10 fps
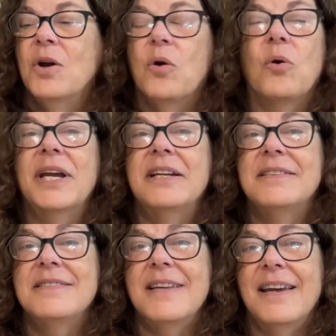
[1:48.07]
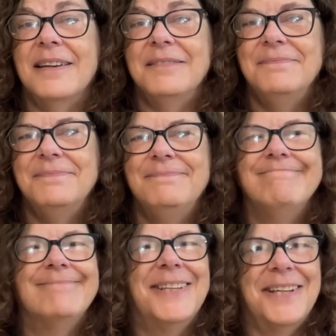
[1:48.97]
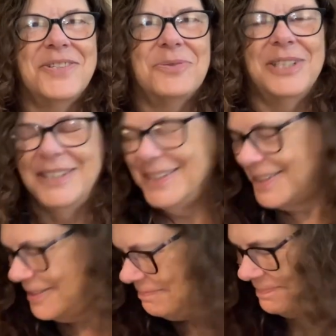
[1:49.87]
Or he could stay. Guess what he did?